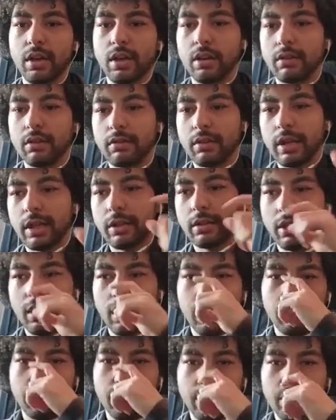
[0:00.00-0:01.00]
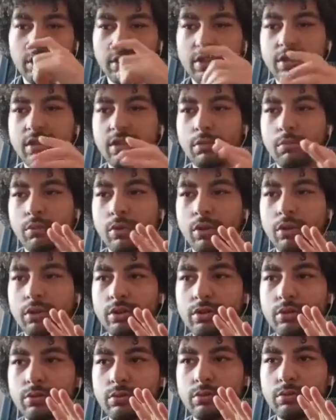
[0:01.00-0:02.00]
right? Because the more
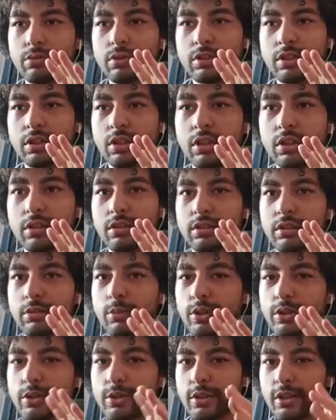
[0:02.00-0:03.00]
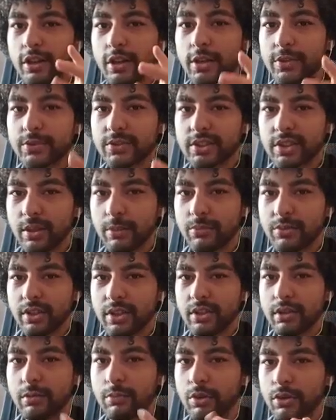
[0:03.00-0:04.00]
you love something,
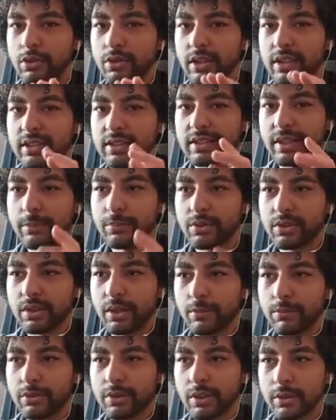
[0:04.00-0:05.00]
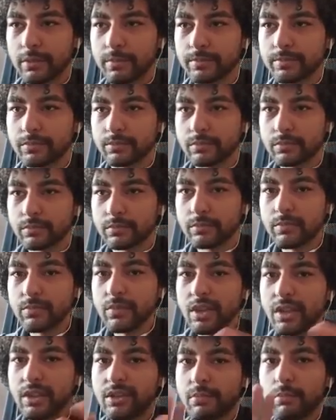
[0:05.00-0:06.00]
the more you accept something,
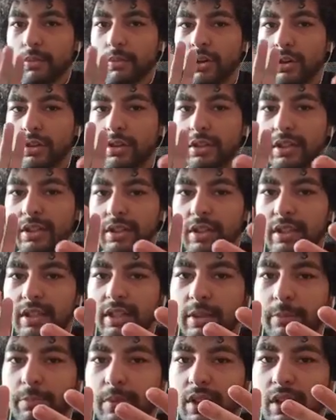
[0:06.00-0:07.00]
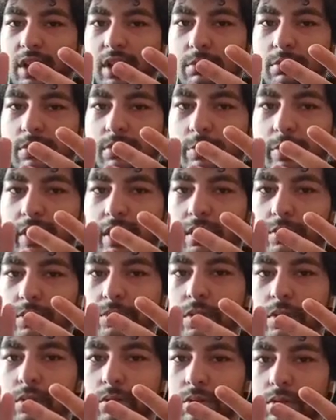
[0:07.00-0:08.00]
the more it becomes part of
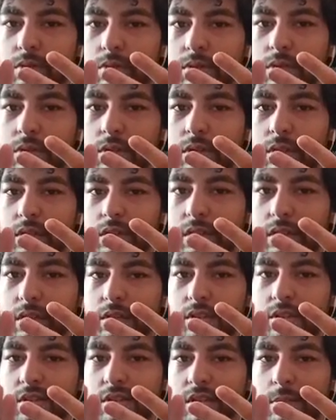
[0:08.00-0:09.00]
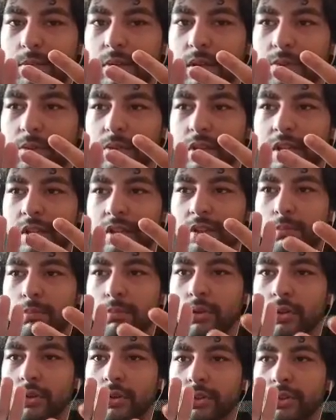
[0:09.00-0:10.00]
you on some level, and the
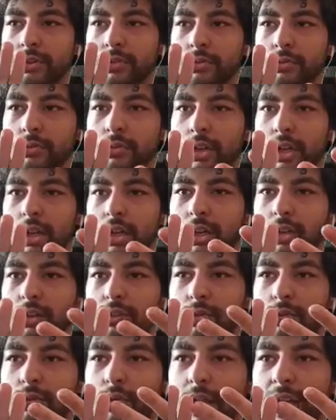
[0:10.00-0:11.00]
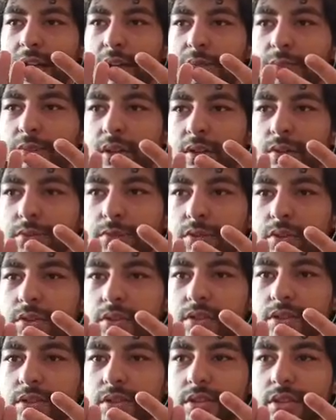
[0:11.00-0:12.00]
more you have
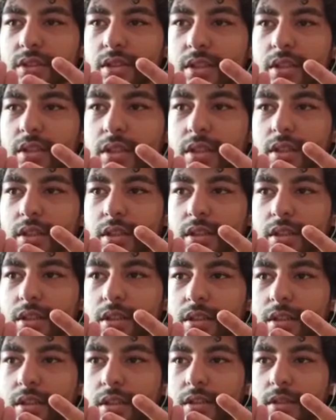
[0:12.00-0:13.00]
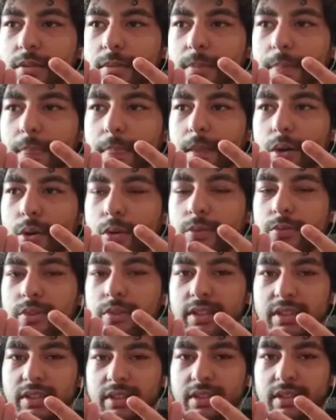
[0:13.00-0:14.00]
influence over
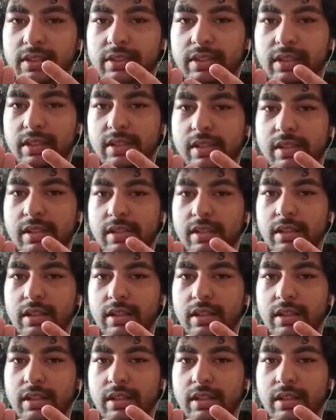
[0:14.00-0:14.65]
it in a sense.